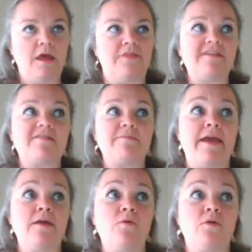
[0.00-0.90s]
This
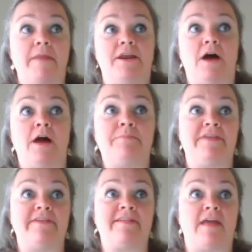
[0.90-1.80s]
may or may not be
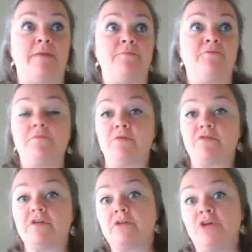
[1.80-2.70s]
the same for most
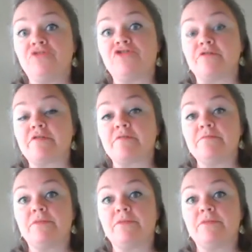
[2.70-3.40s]
other cultures.